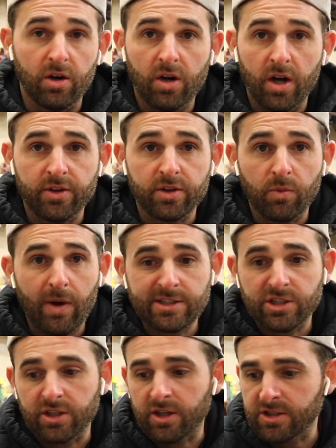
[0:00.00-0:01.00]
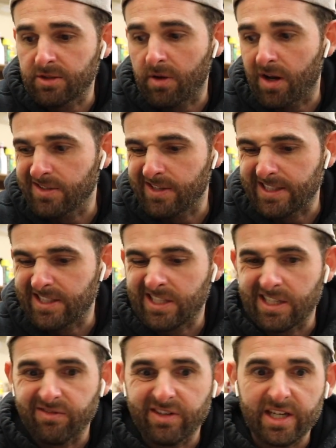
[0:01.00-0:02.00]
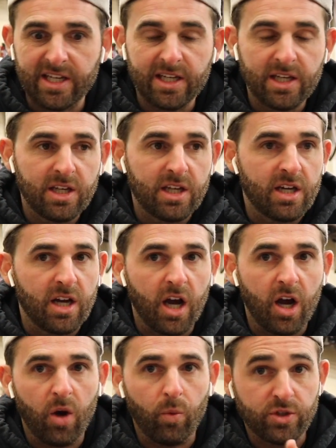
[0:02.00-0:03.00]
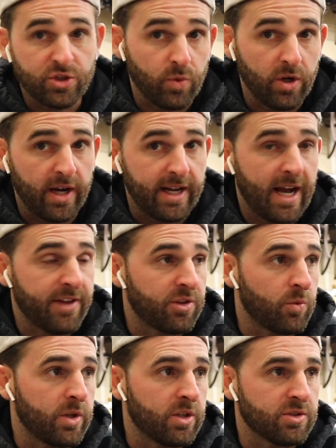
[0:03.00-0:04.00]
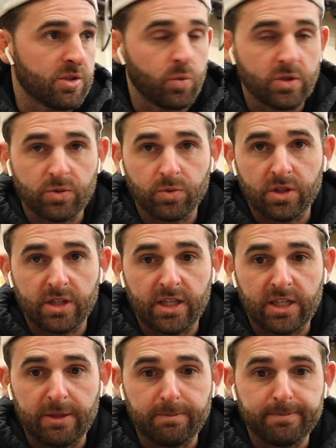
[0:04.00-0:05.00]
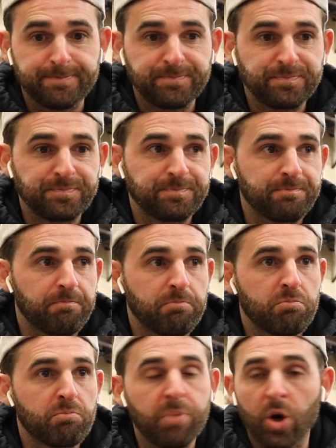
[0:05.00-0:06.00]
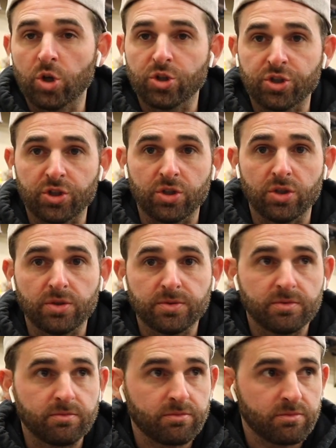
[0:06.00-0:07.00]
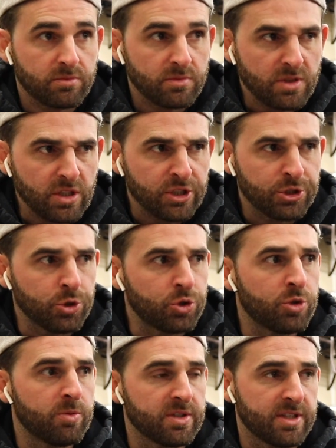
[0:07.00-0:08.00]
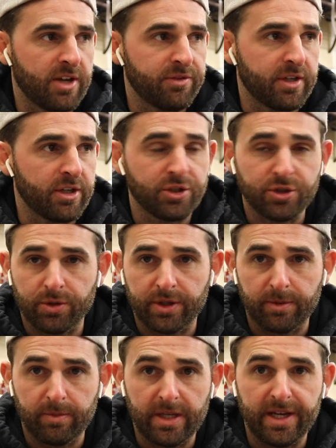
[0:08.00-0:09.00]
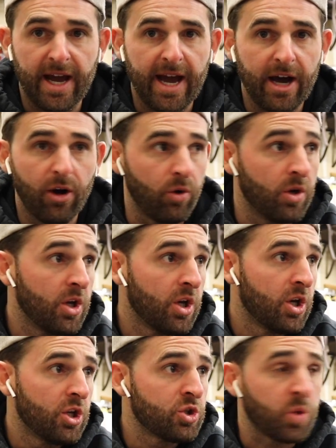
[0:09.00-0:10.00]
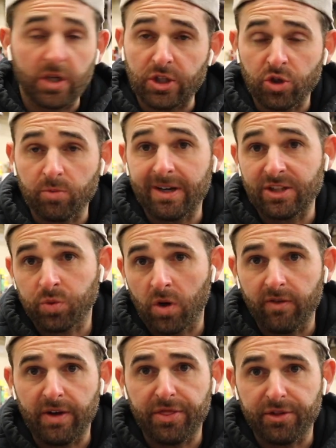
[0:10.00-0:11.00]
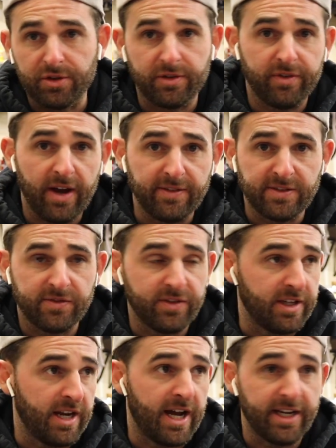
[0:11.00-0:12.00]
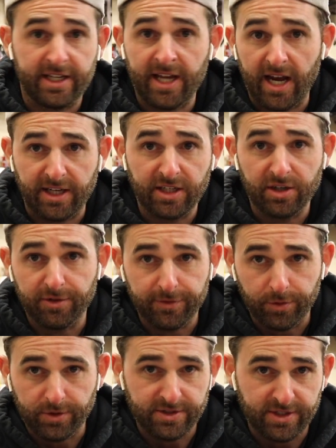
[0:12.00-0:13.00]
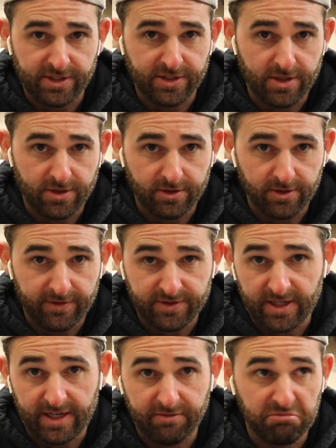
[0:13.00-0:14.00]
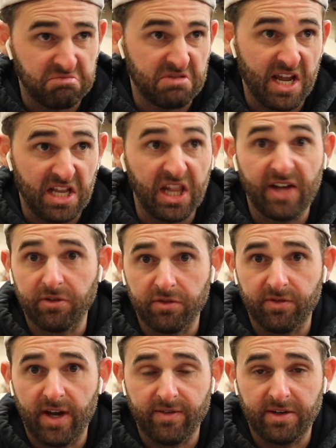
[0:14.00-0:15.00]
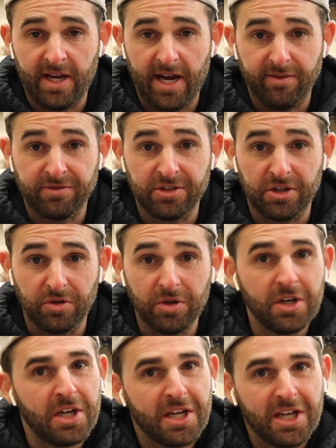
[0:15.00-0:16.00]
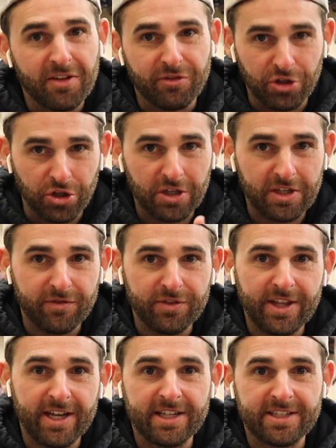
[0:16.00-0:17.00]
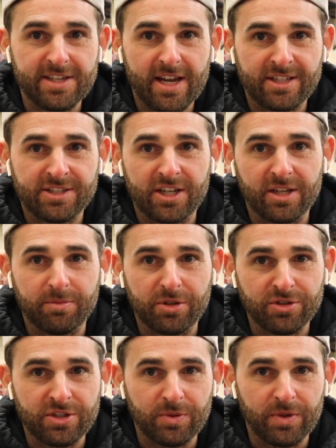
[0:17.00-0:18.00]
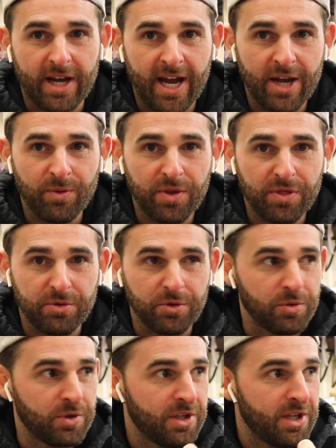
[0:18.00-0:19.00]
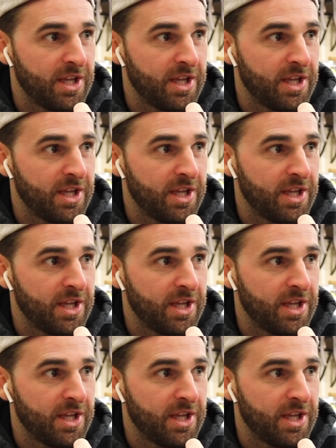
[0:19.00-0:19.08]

other than watching Custom Offsets TV, where I got the wheels, there wasn't really any personal YouTubers out there showing me how 22 by 12 on 35s fit on a Cognito 4 to 6 inch lift set at dead level 5.5. So if you're looking for that exact setup, you'll see what I went through